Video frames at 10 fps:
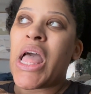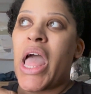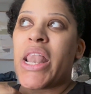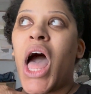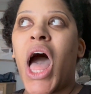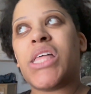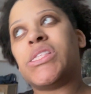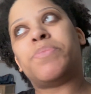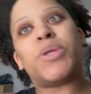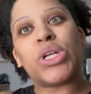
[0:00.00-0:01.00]
and
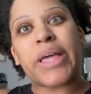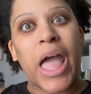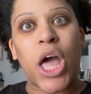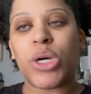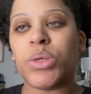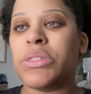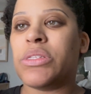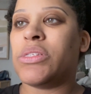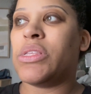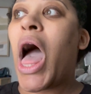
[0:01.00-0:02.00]
hospital gowns
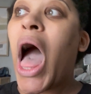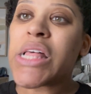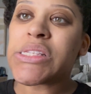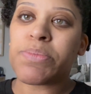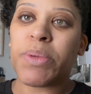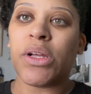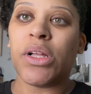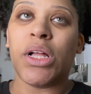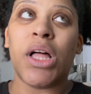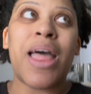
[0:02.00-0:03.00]
to the
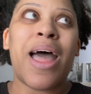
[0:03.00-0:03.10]
hospital.